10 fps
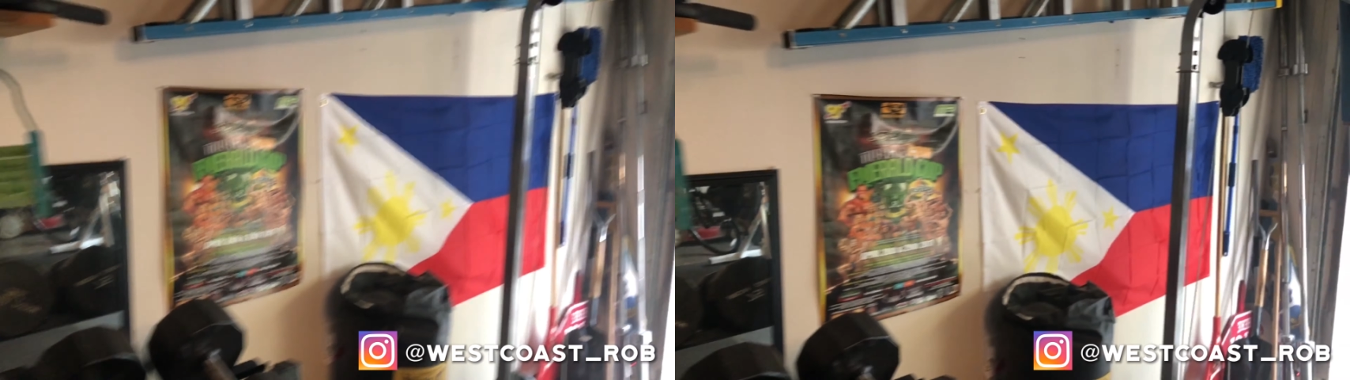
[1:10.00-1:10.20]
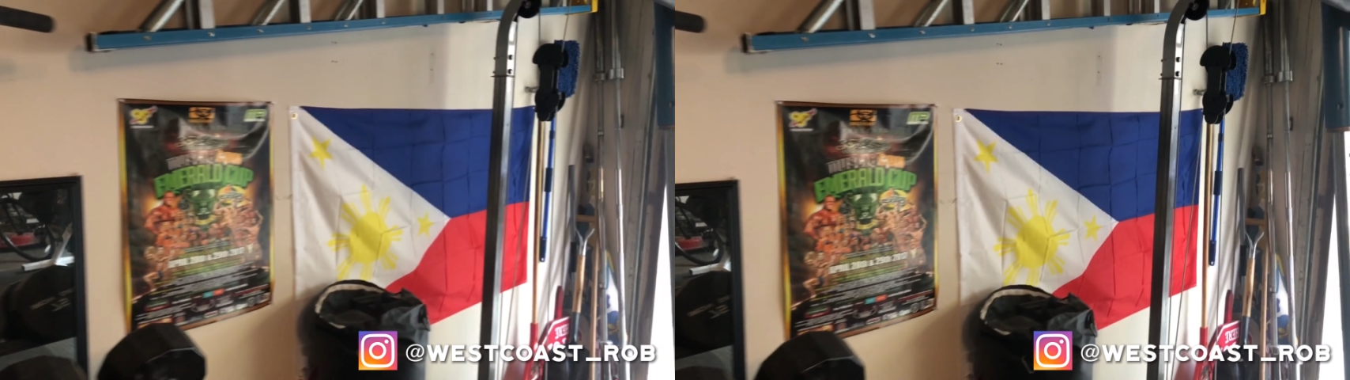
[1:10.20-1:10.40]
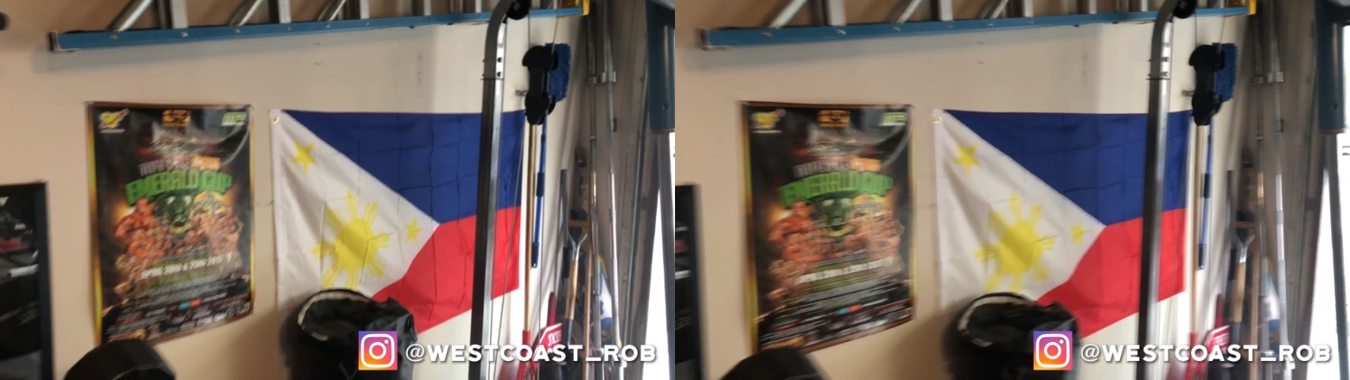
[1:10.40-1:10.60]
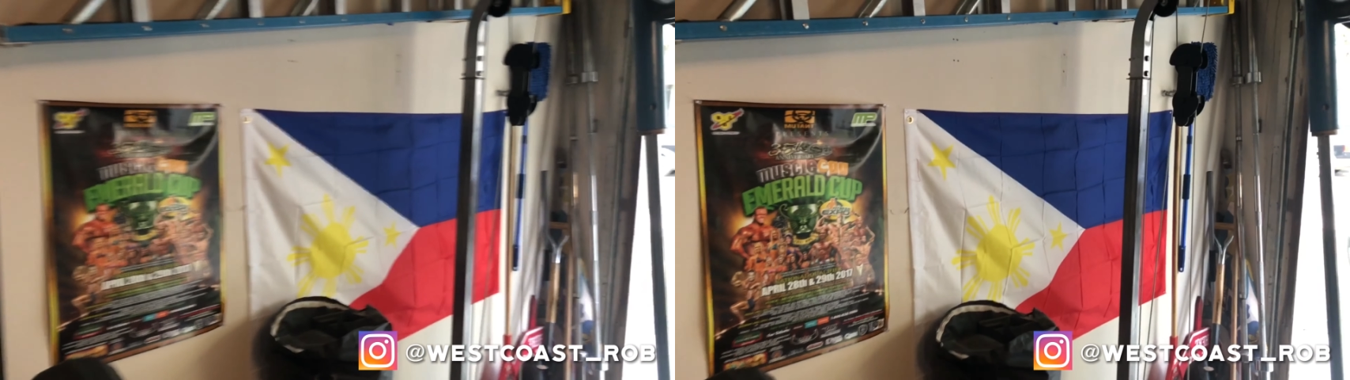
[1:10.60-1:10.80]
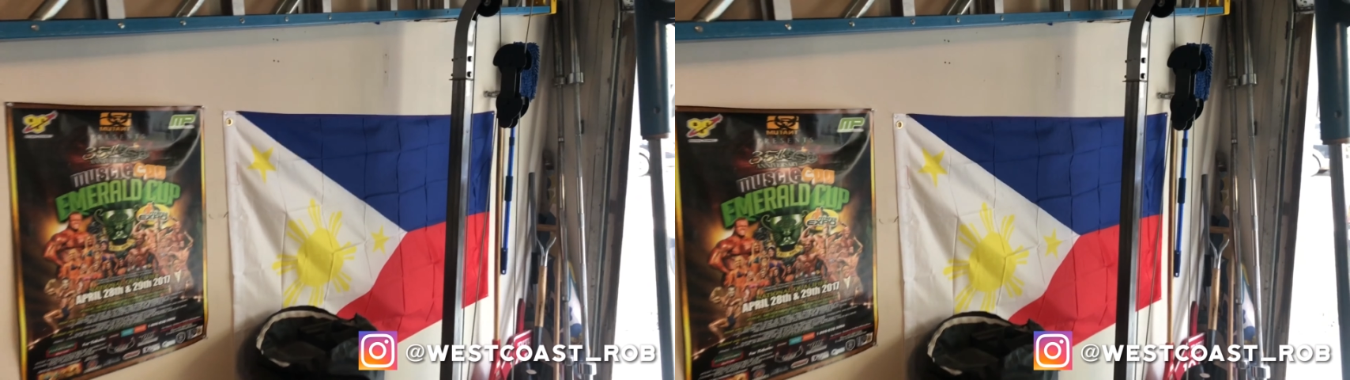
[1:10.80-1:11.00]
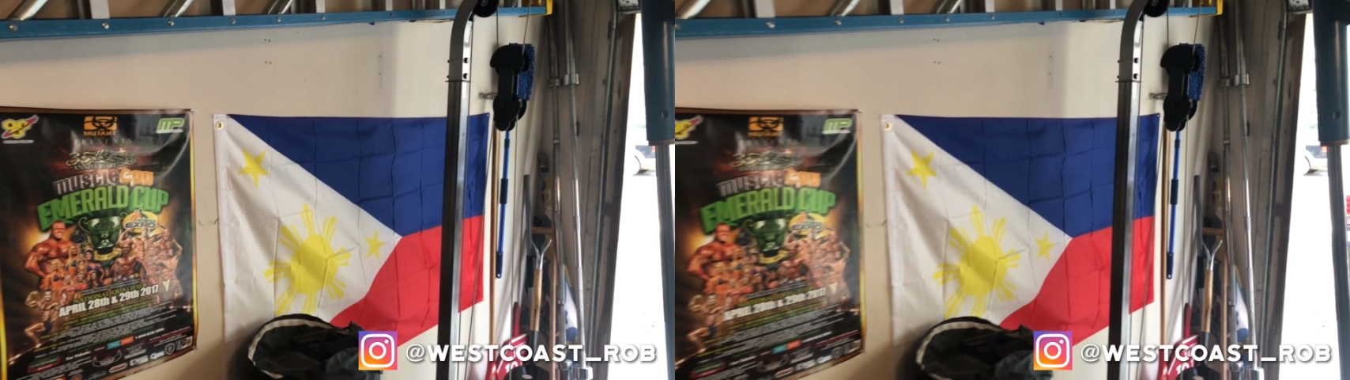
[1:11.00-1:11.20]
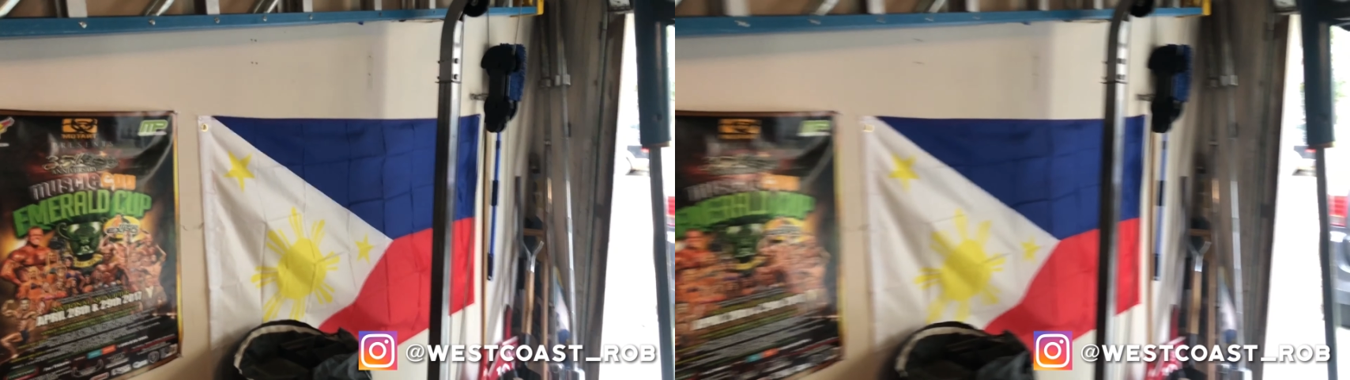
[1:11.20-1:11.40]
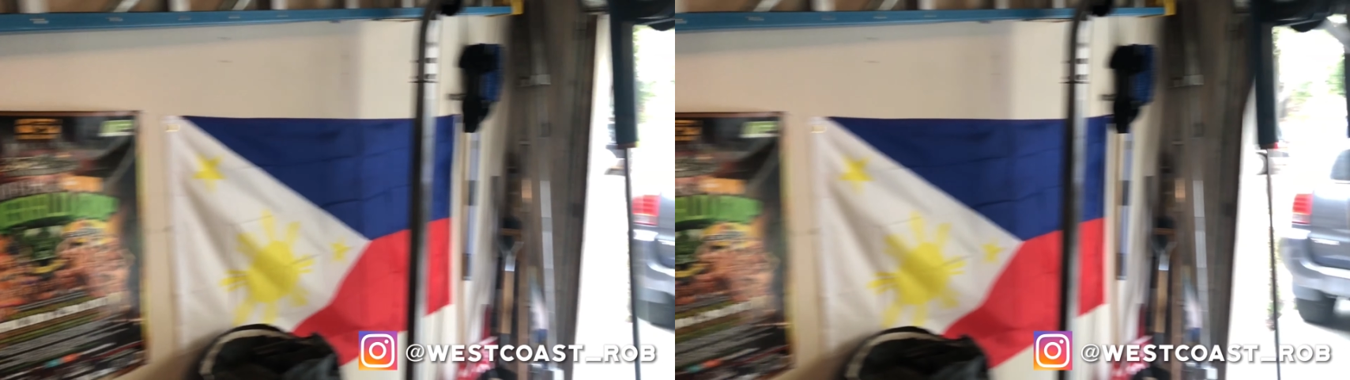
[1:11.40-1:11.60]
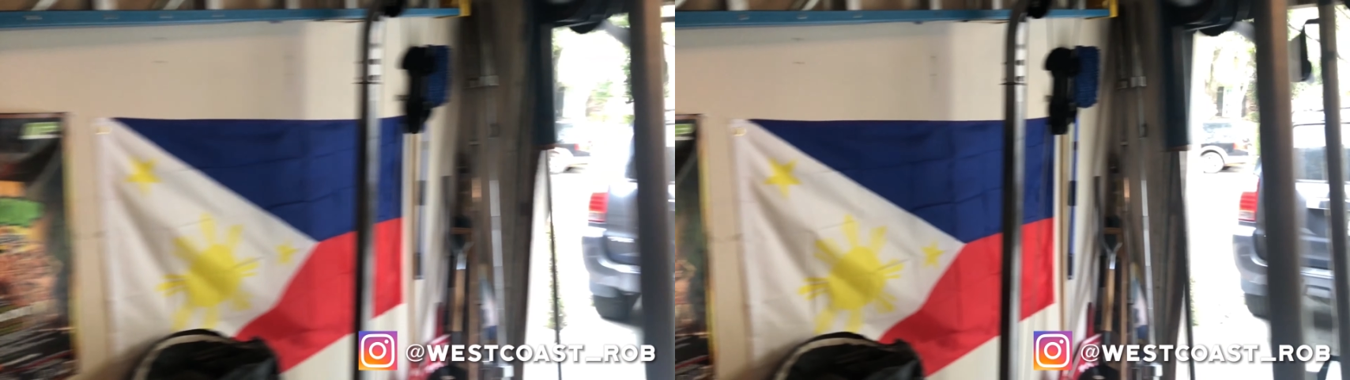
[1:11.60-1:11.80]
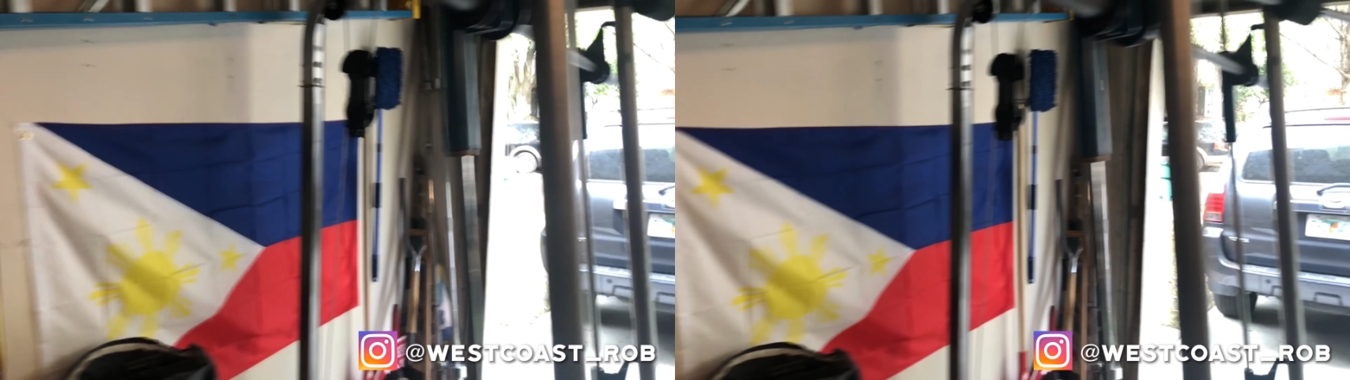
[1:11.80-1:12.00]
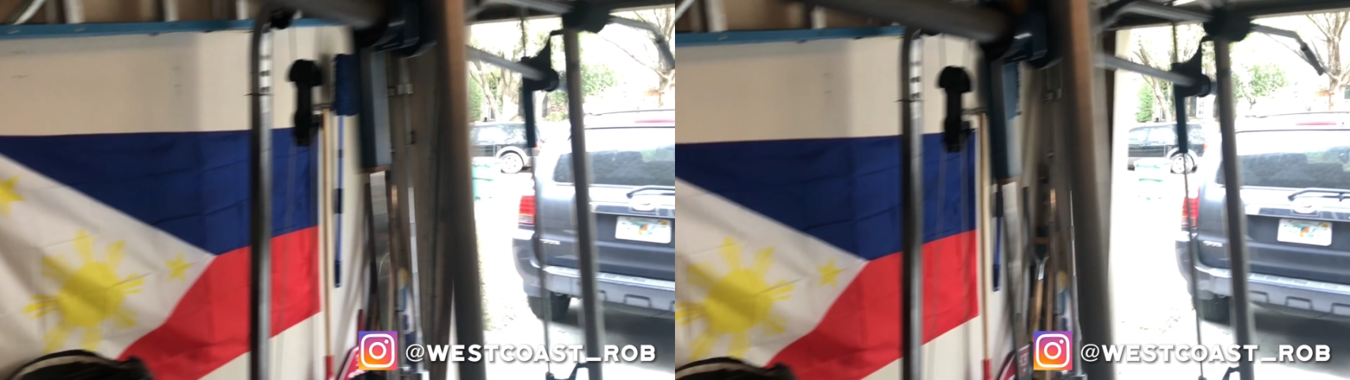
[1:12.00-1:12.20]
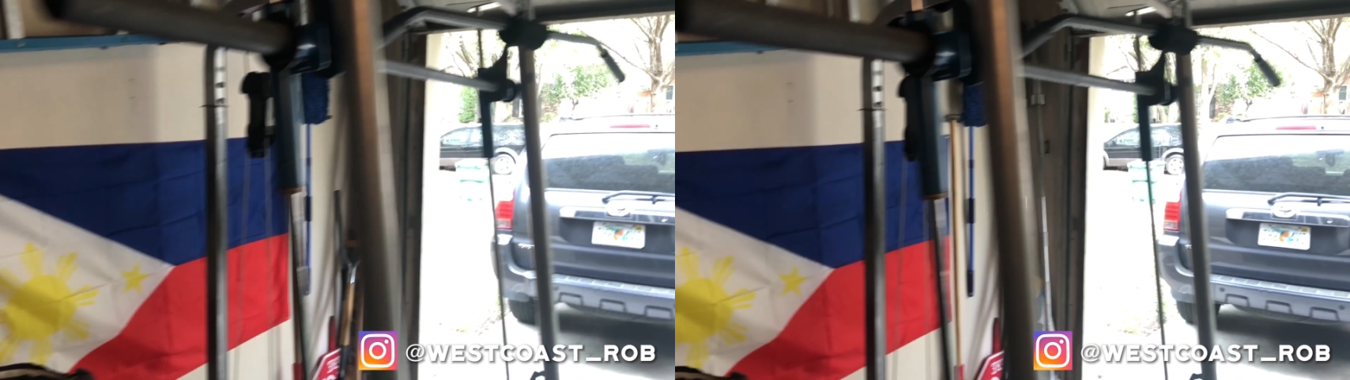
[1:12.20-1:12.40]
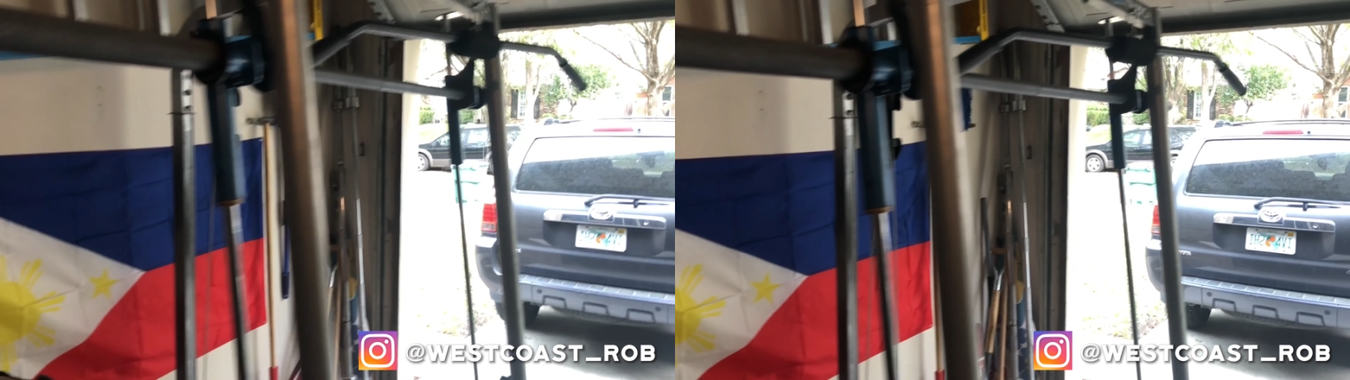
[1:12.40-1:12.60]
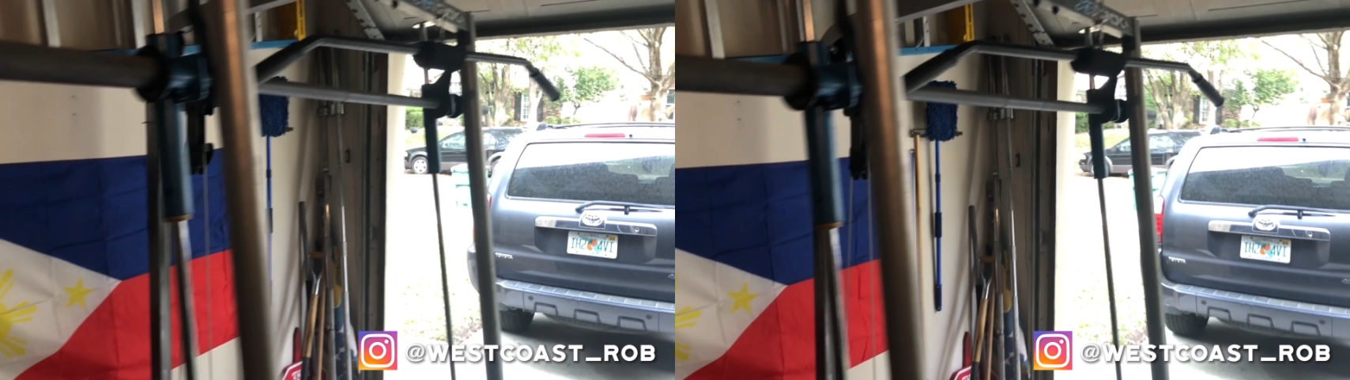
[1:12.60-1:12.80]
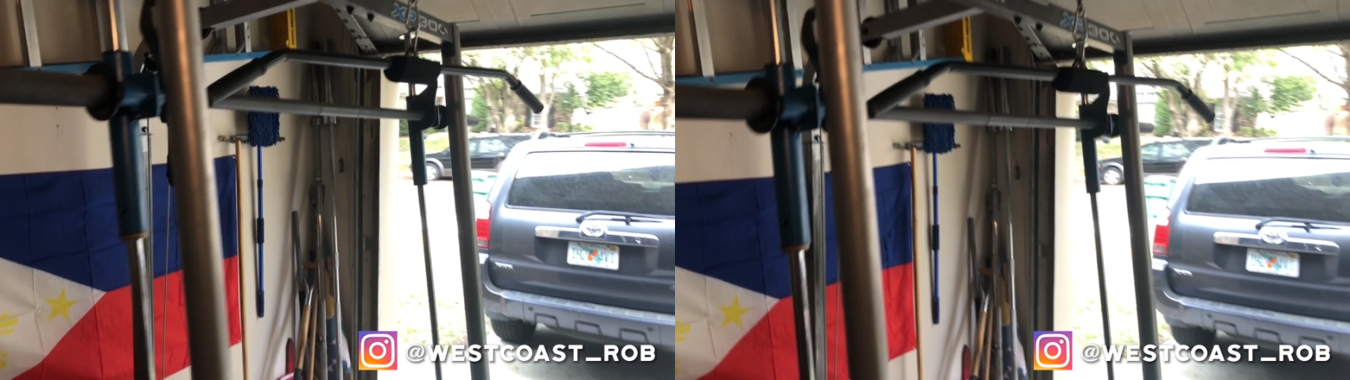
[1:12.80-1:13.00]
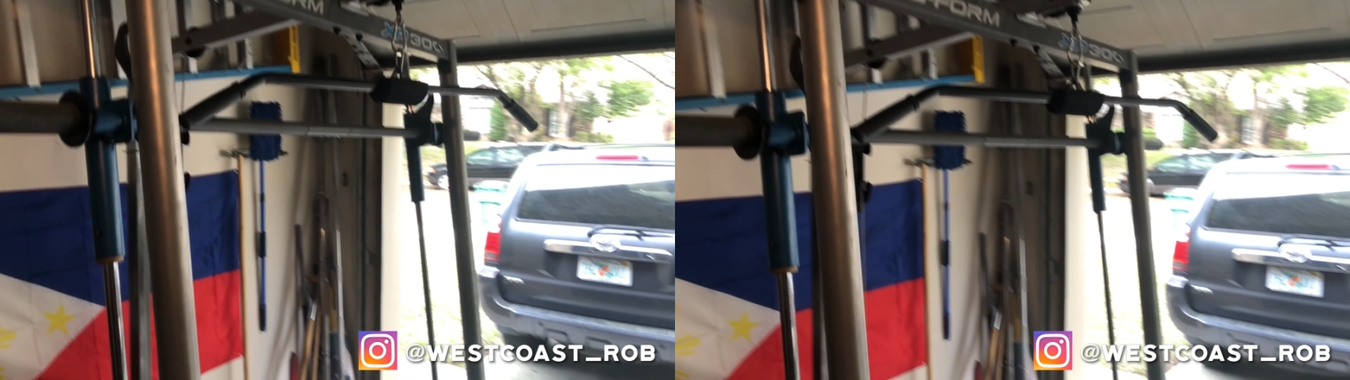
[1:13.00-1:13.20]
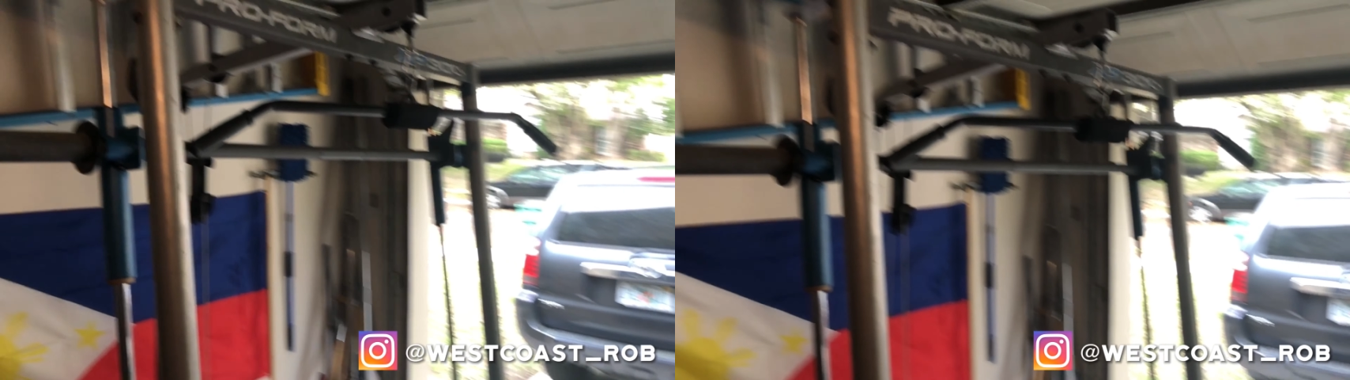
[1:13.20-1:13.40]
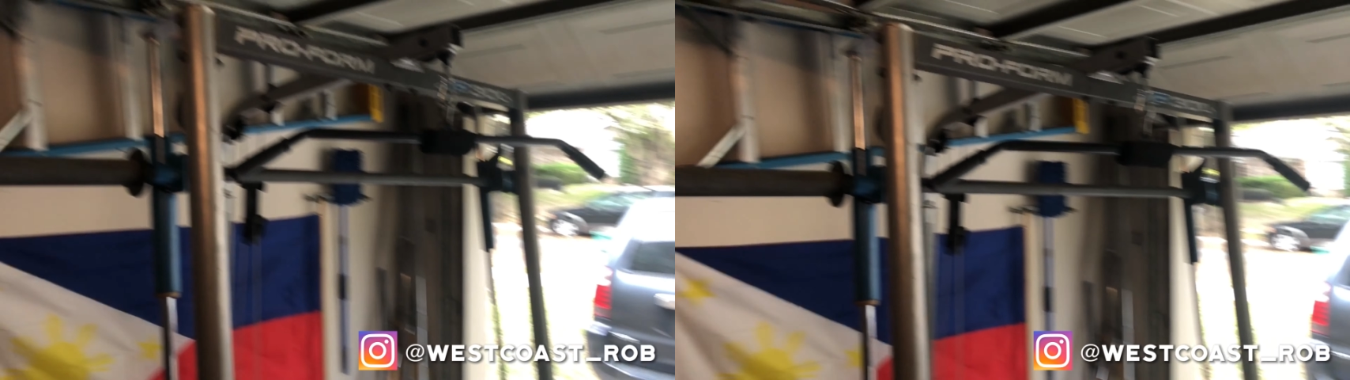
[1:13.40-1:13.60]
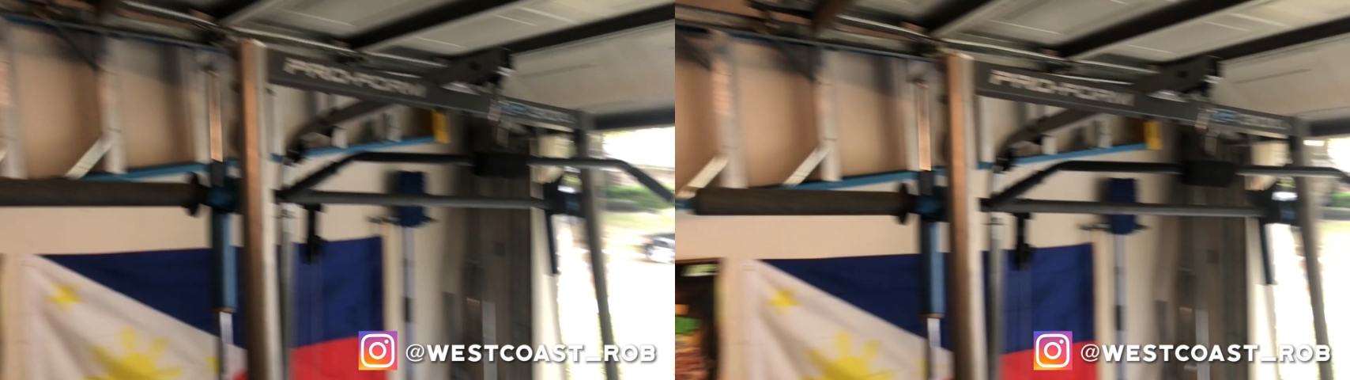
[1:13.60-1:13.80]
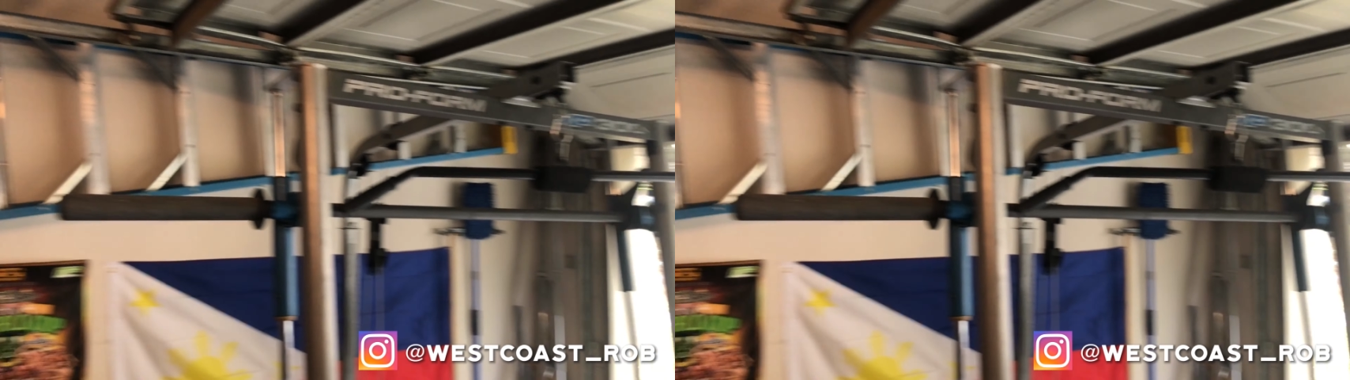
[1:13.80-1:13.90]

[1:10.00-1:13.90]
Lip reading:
No face is visible, so there are no lips to read.